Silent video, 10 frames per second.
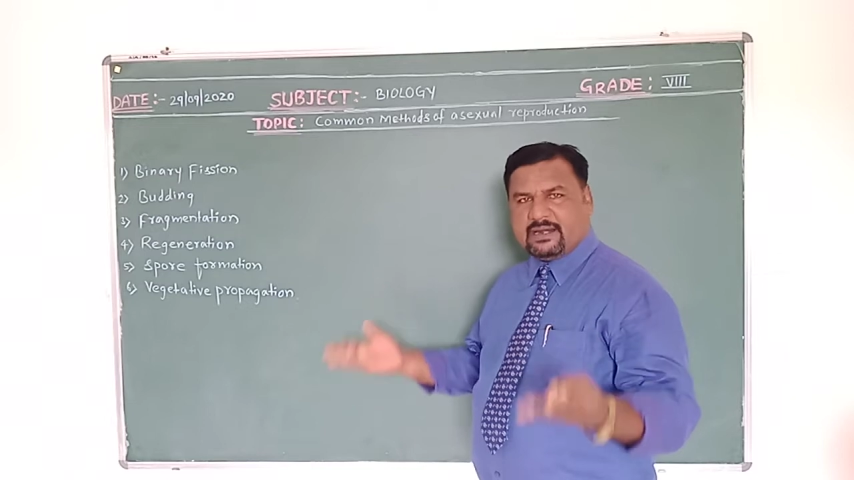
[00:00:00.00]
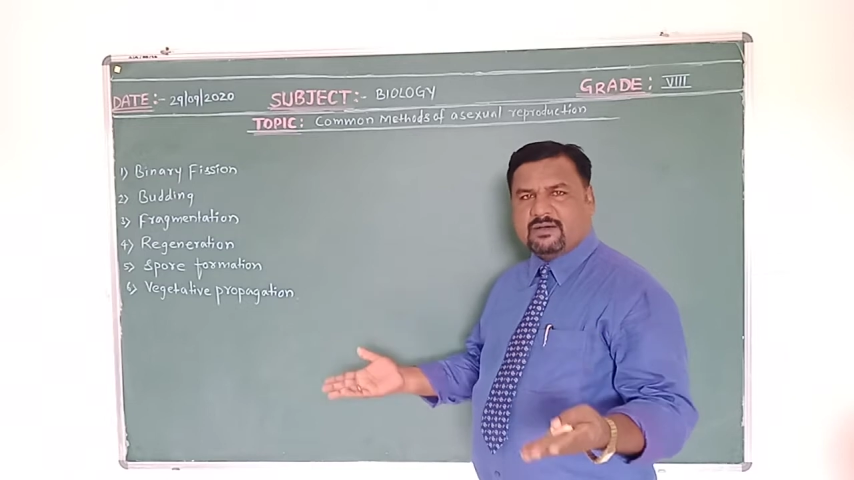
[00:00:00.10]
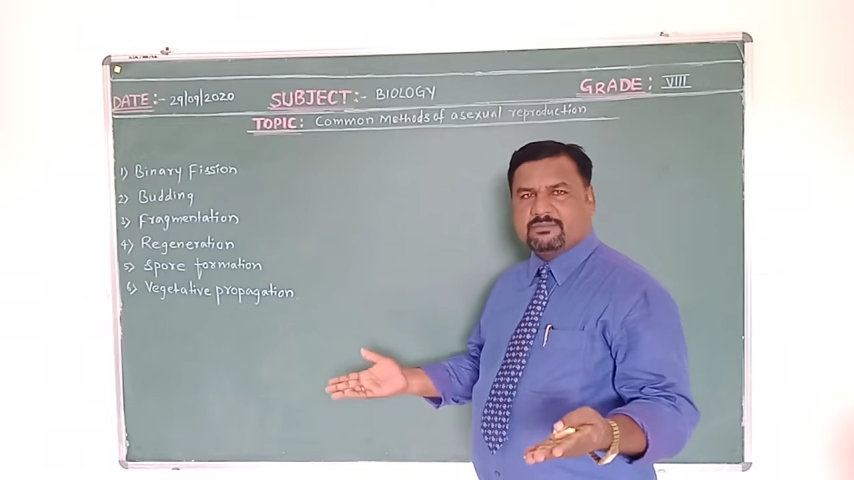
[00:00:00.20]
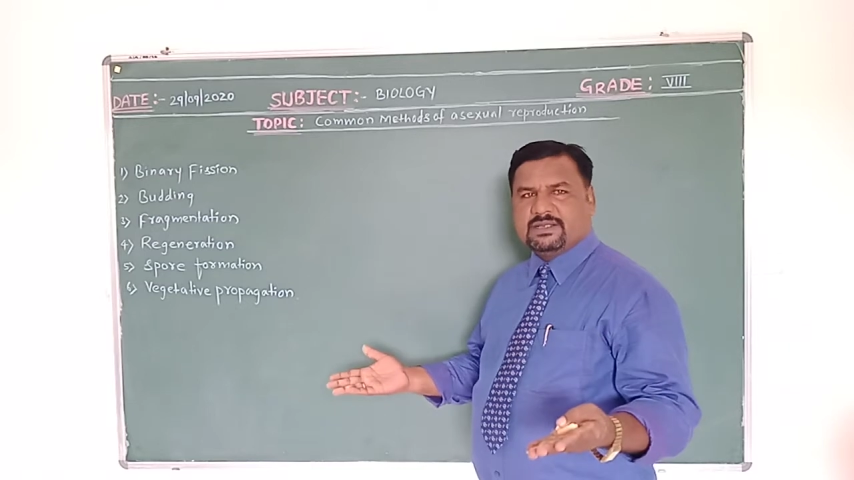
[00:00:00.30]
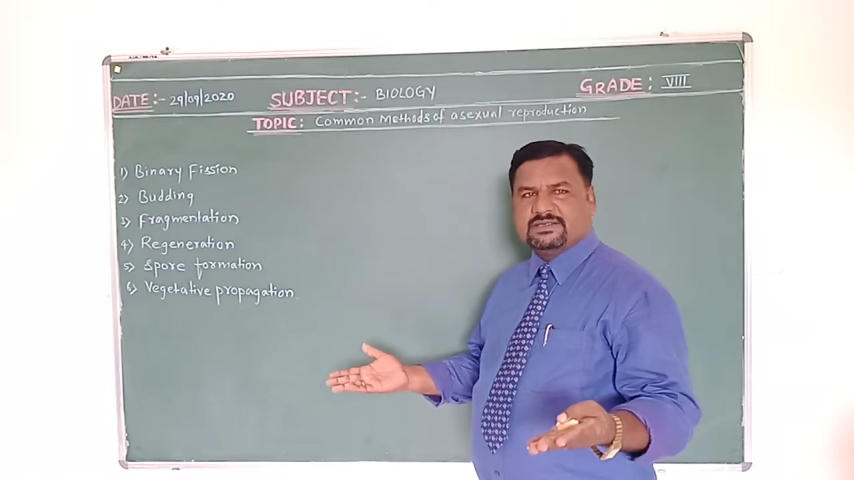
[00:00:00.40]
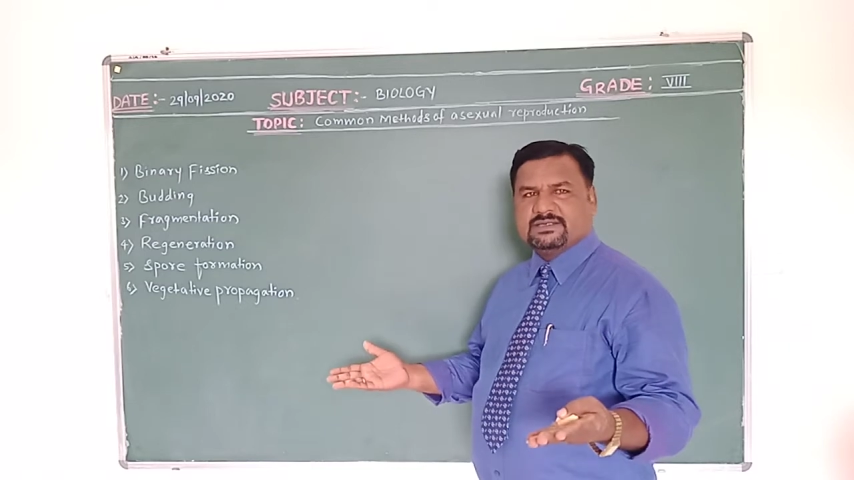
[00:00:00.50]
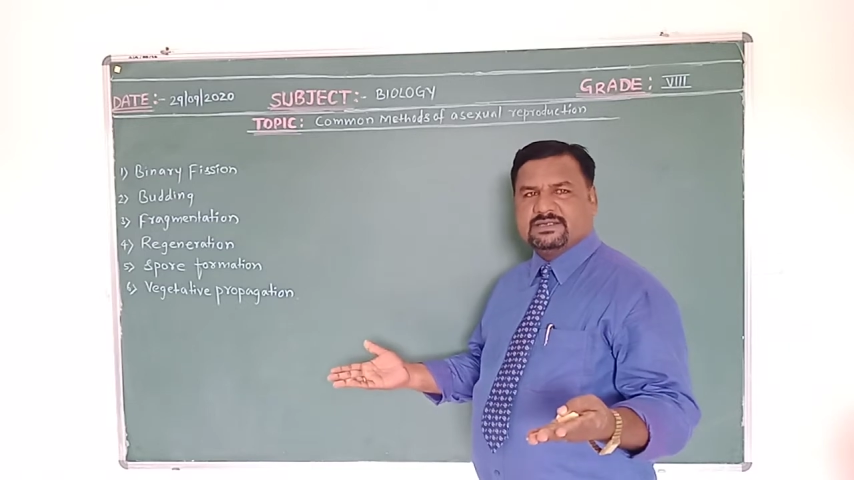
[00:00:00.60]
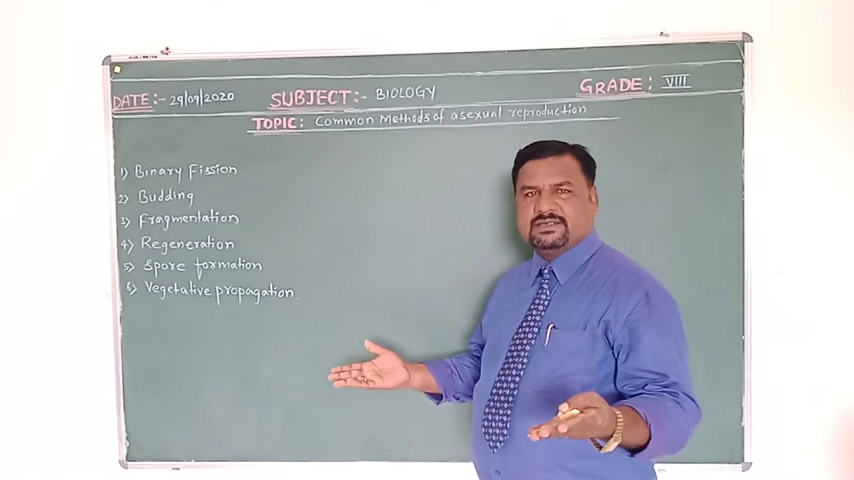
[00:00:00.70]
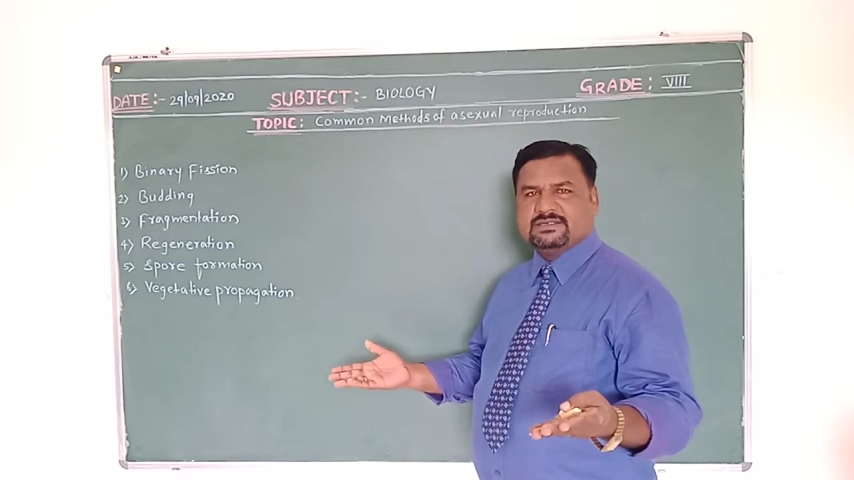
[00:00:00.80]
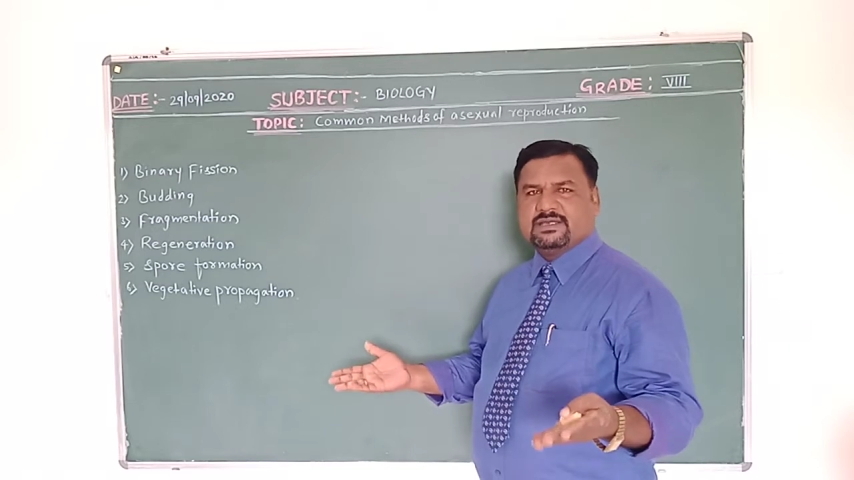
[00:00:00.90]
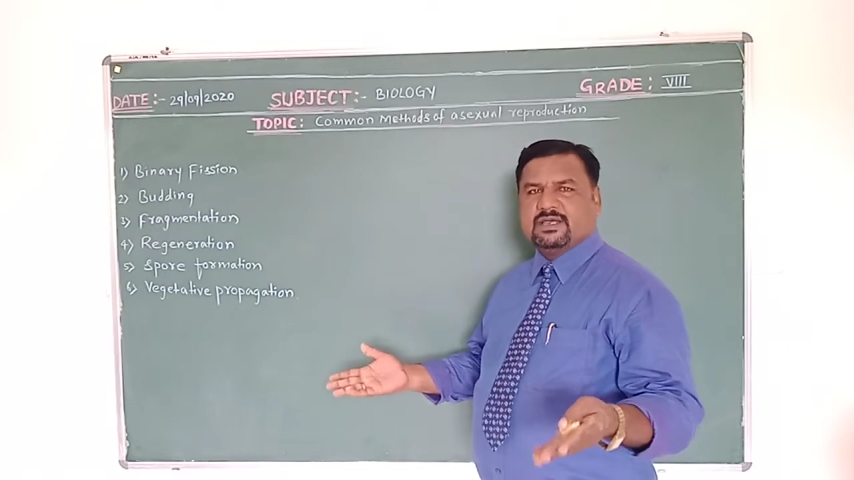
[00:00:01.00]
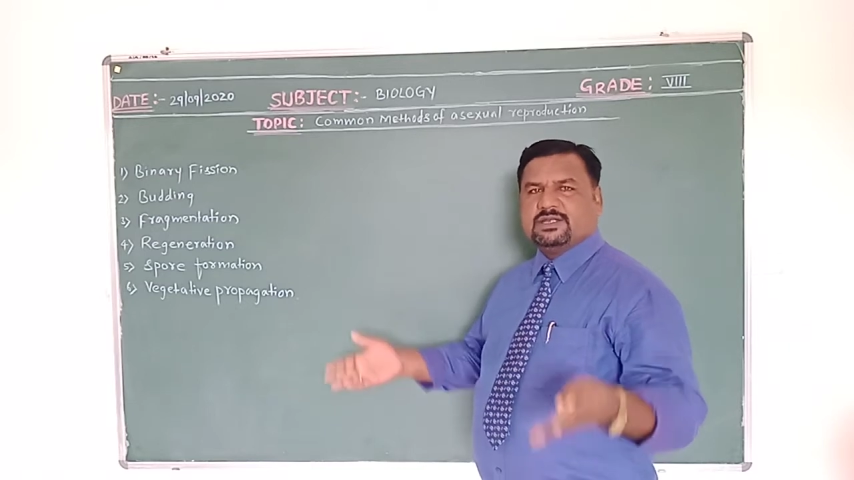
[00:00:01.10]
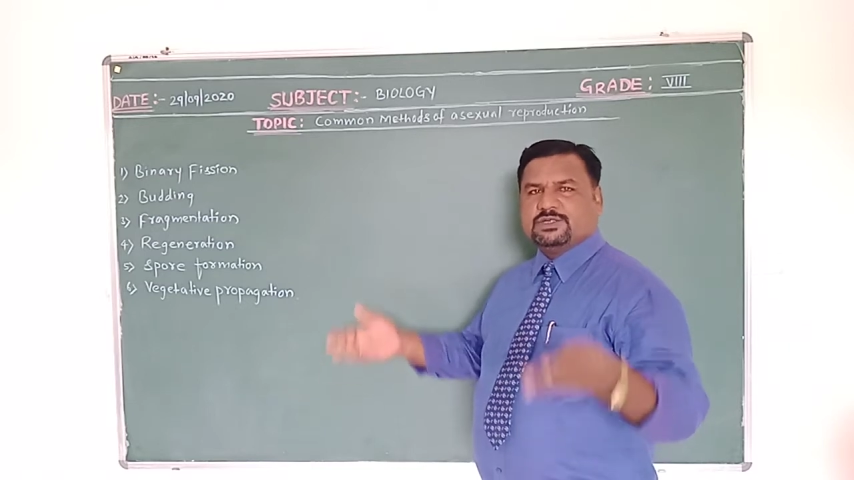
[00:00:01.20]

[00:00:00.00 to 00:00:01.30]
of disease,